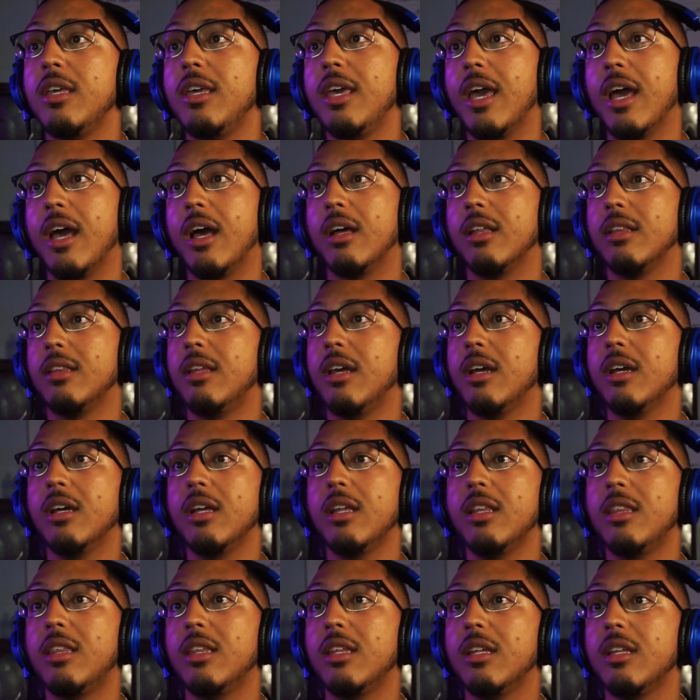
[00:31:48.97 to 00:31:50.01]
yeah, they,
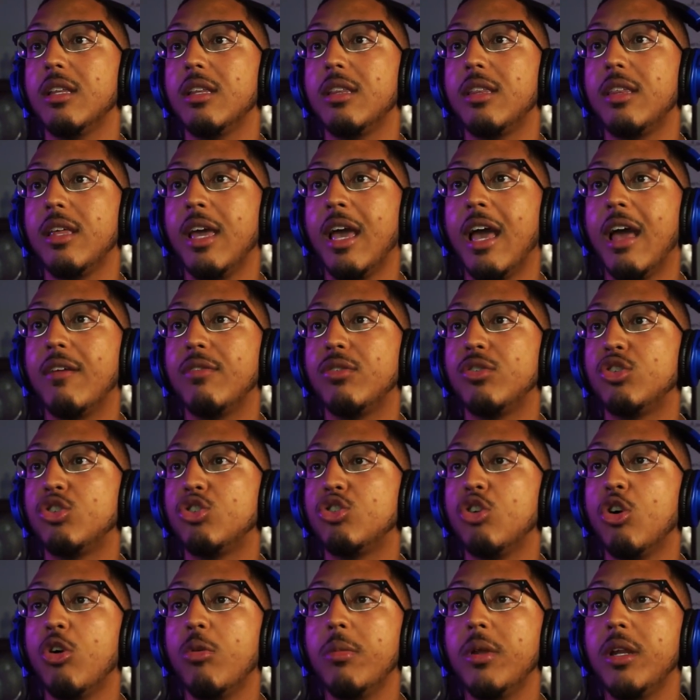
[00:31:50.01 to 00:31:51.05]
they, they have
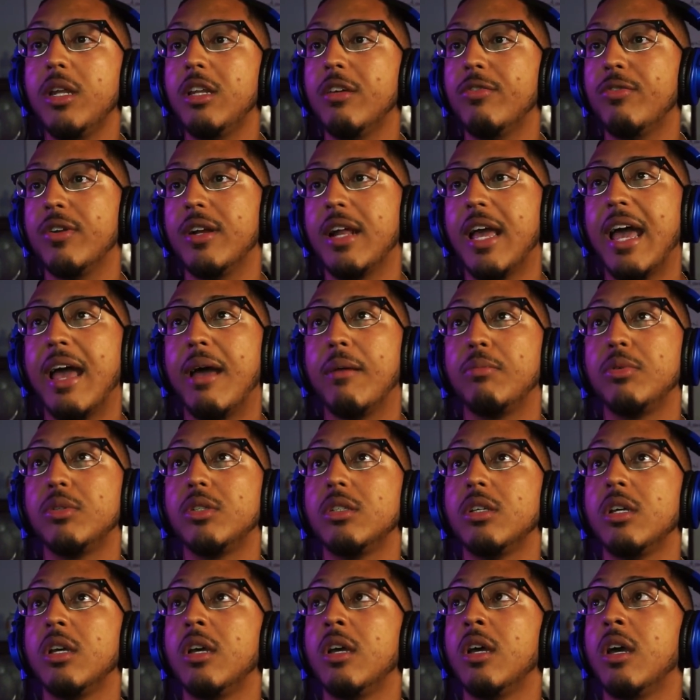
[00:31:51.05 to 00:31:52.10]
so many different
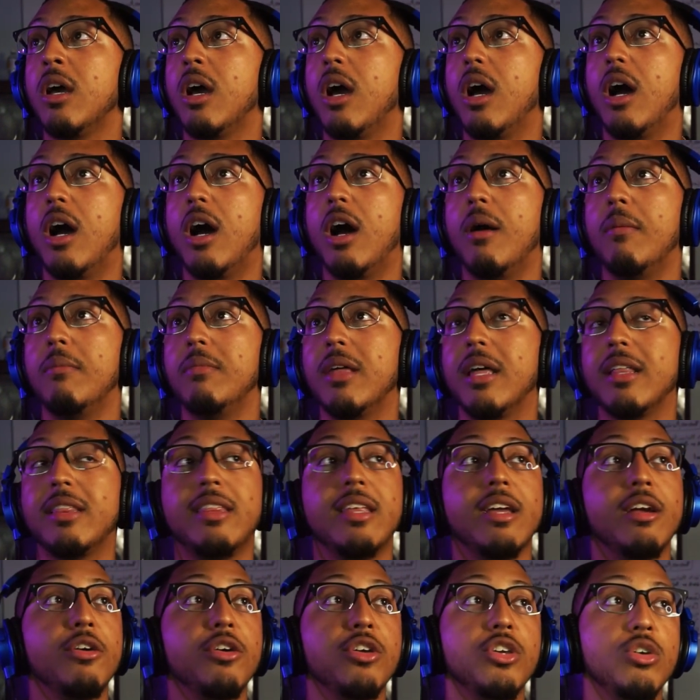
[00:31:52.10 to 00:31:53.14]
apps um,
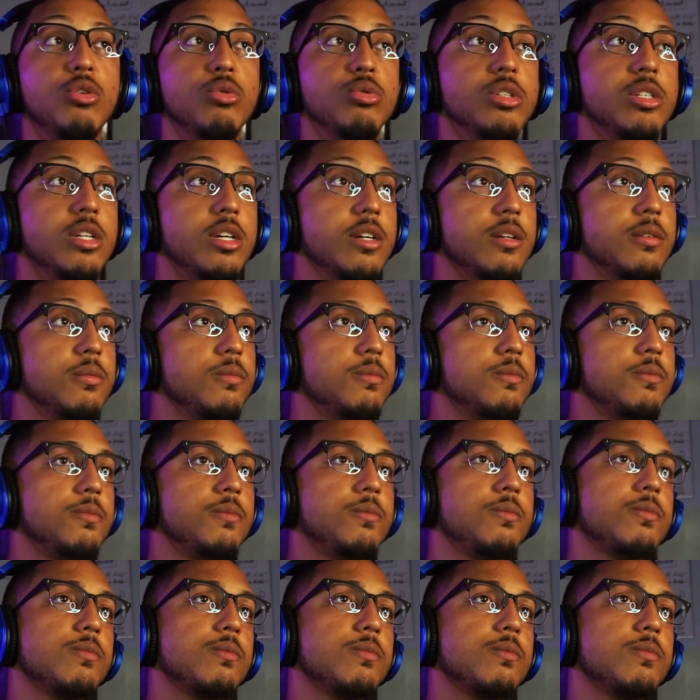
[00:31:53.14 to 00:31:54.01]
that they're using